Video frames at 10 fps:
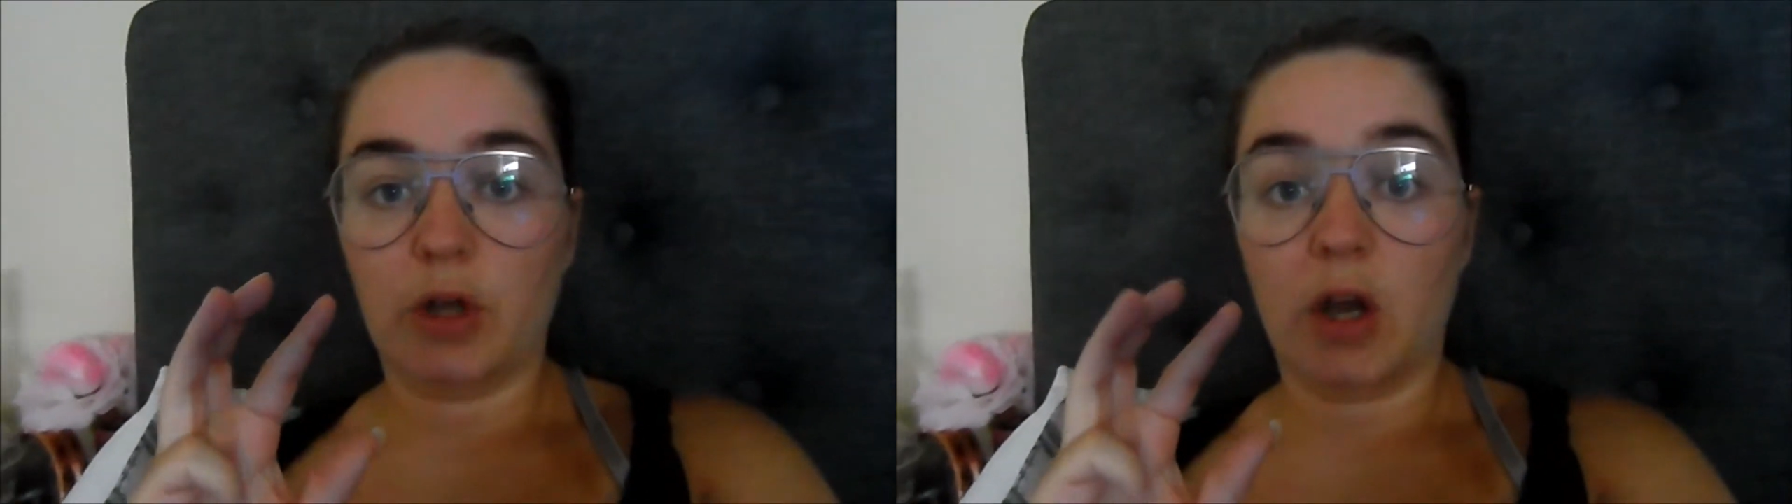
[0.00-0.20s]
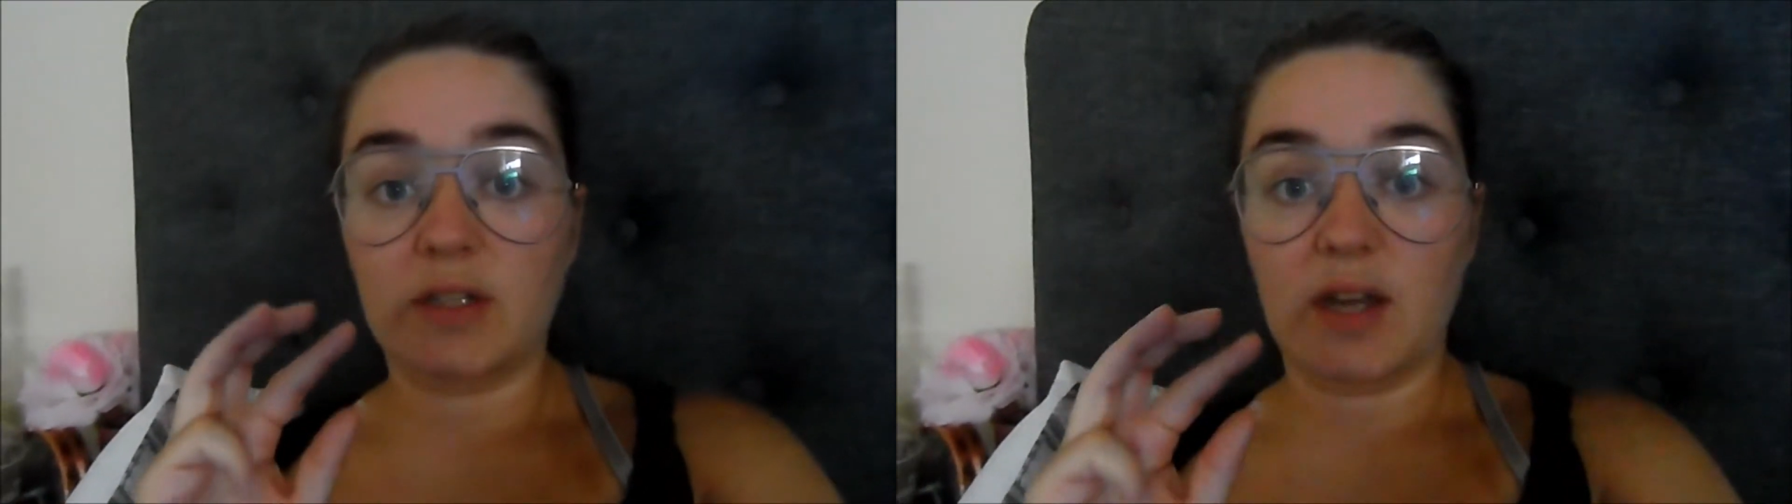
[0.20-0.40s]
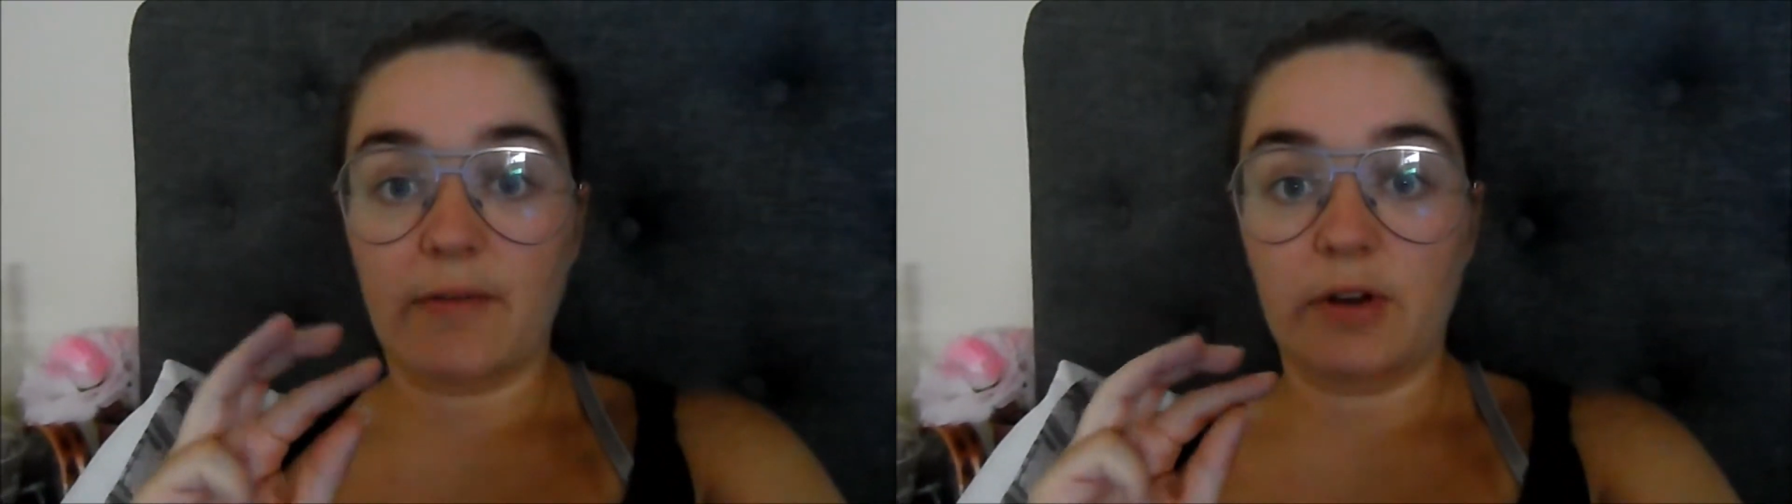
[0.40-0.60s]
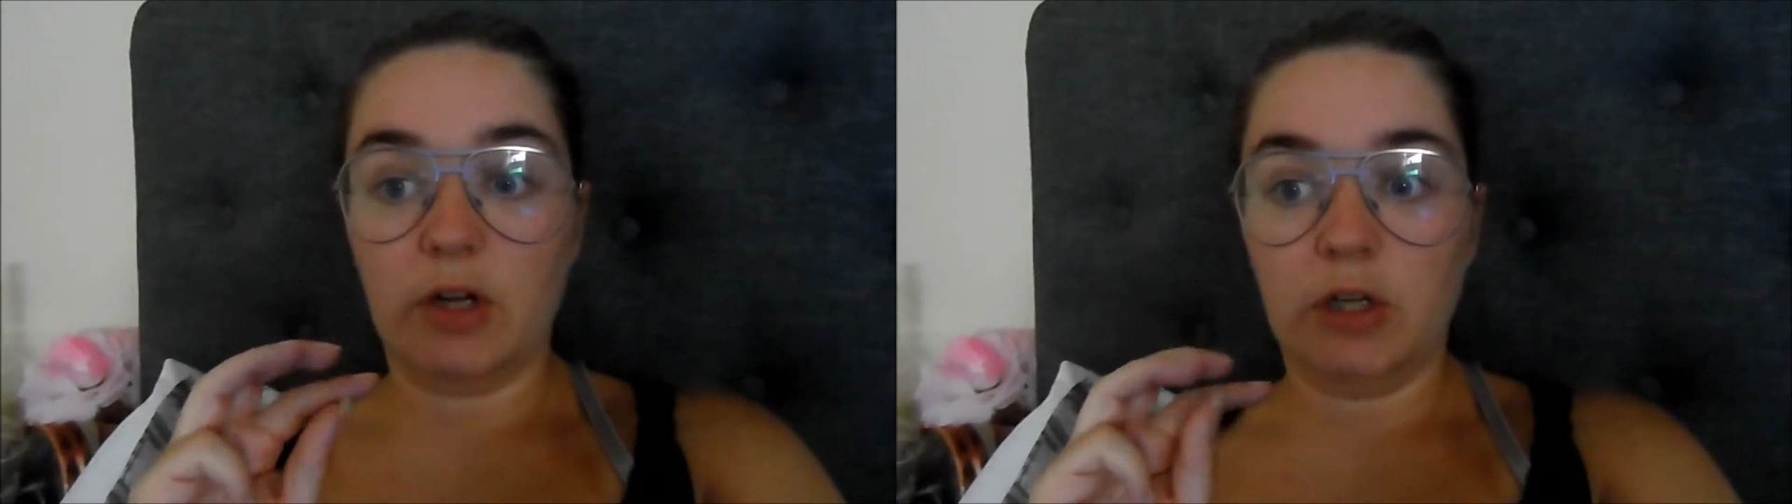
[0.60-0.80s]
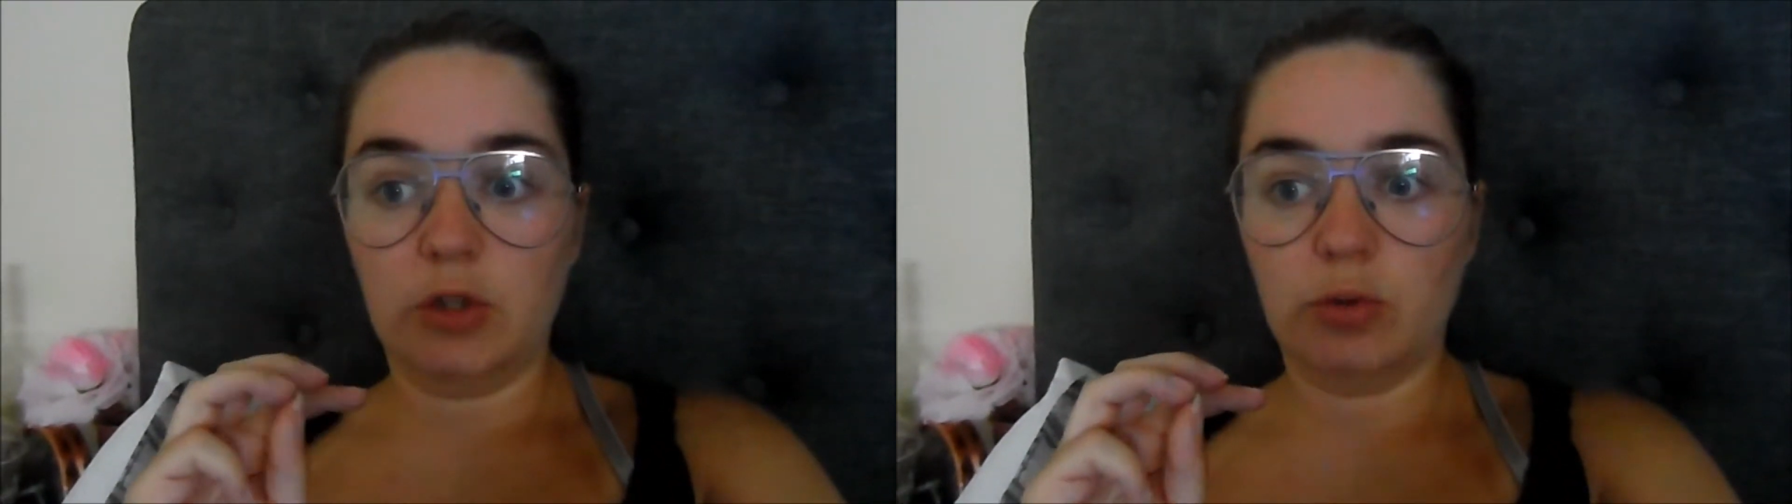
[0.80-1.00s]
that I
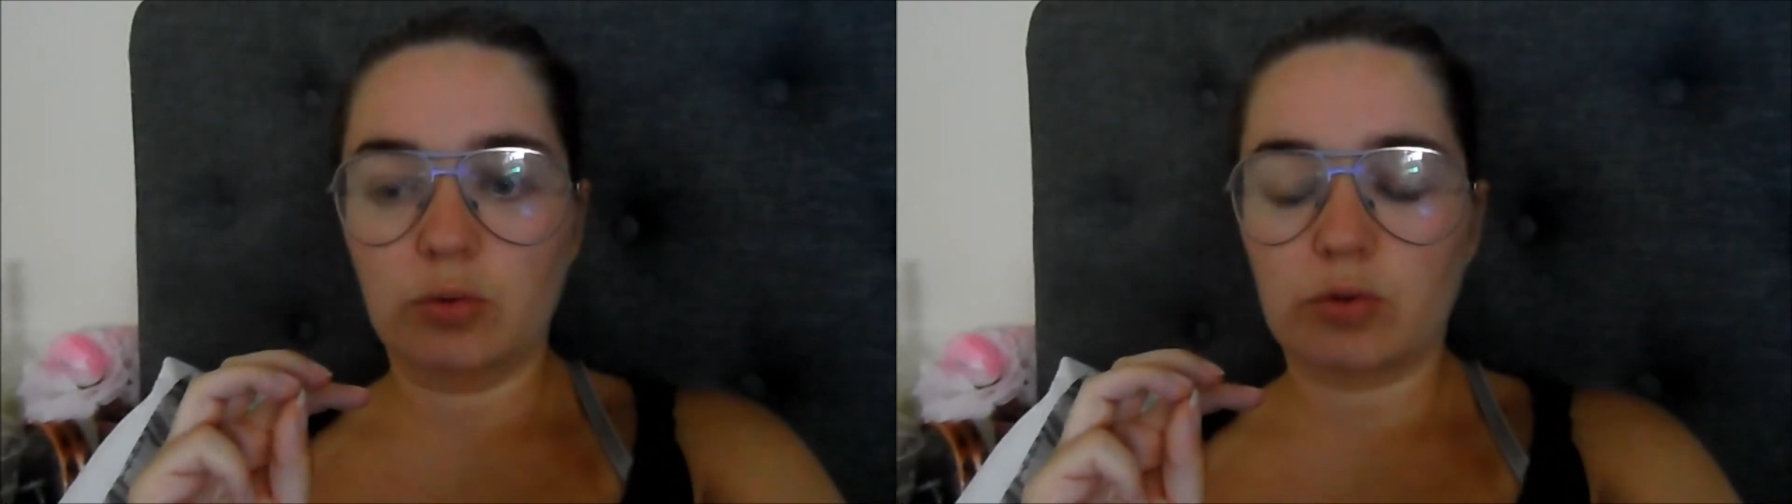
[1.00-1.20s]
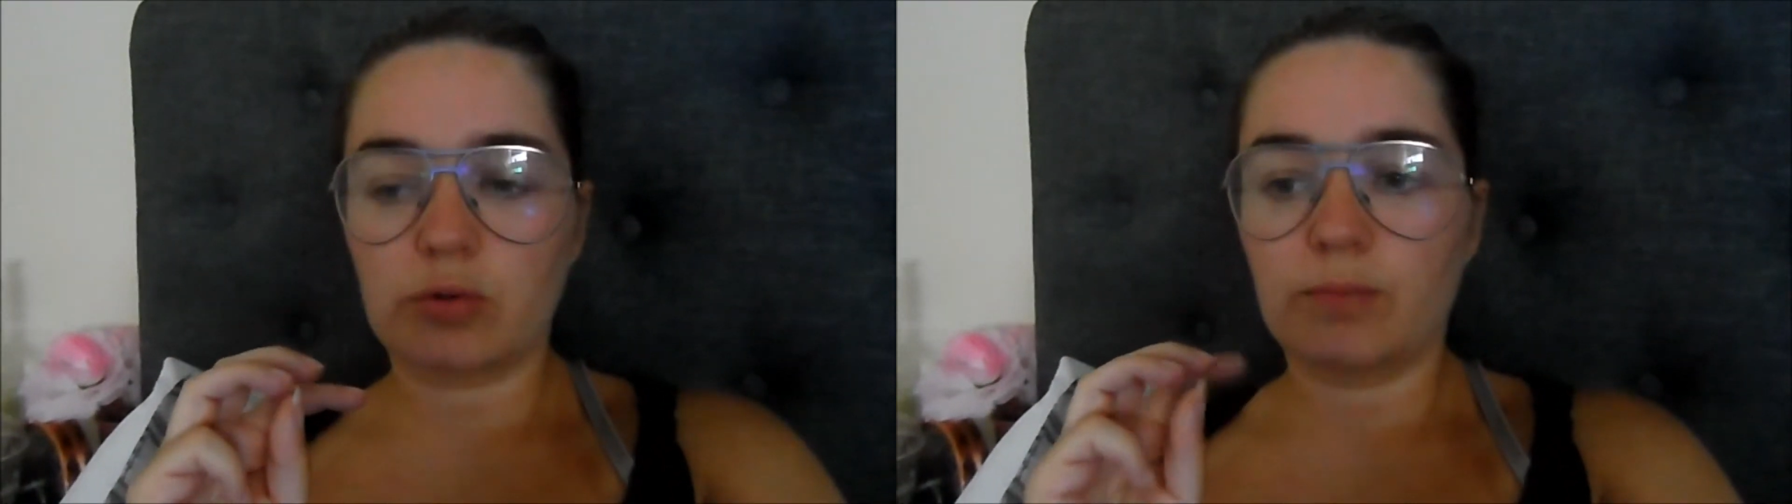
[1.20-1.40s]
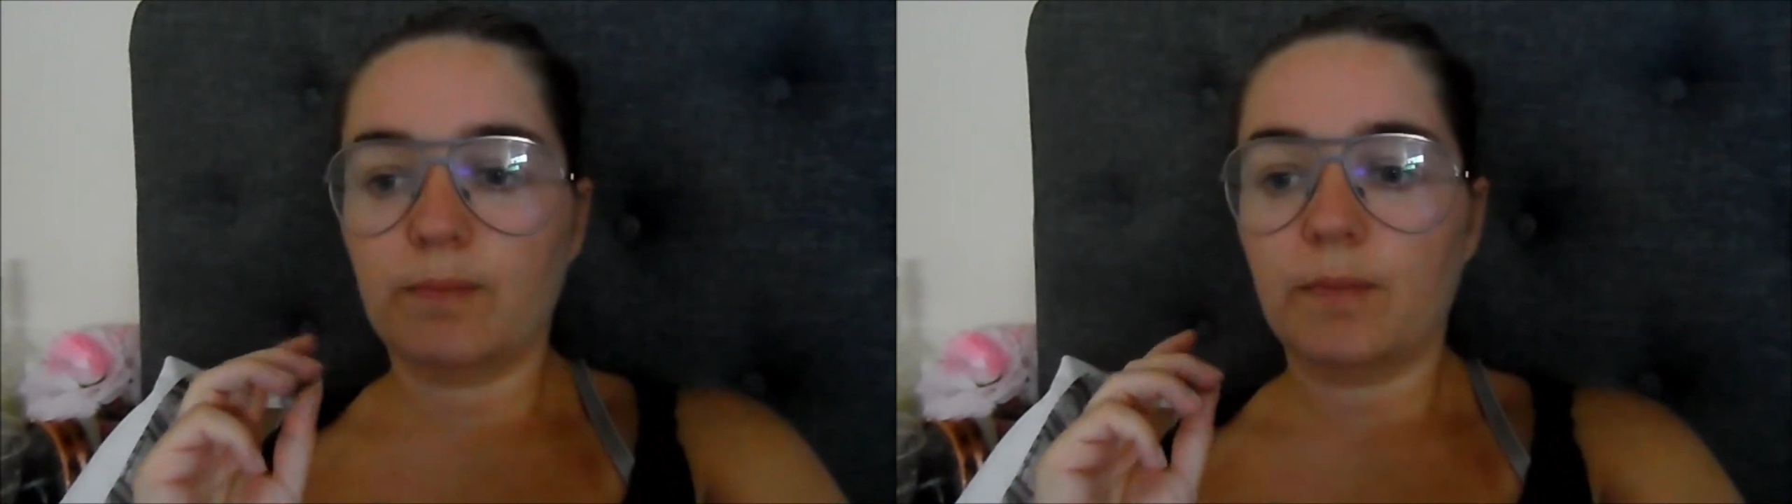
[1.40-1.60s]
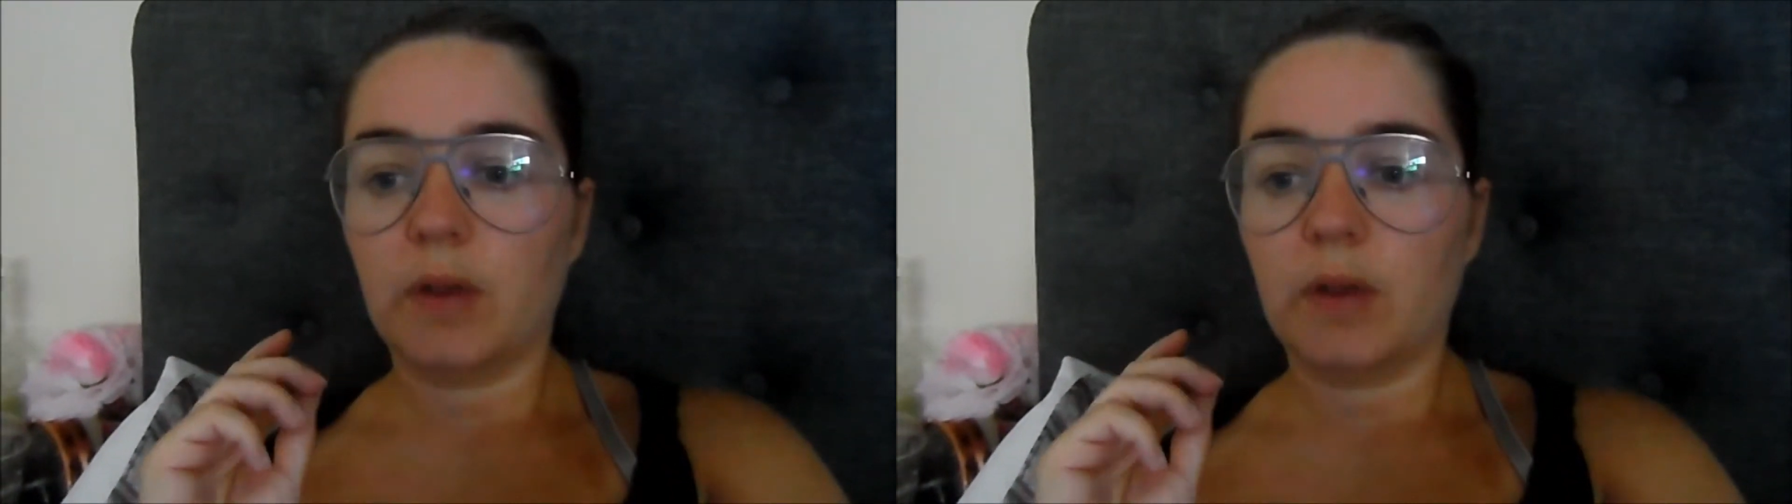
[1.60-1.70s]
definitely use.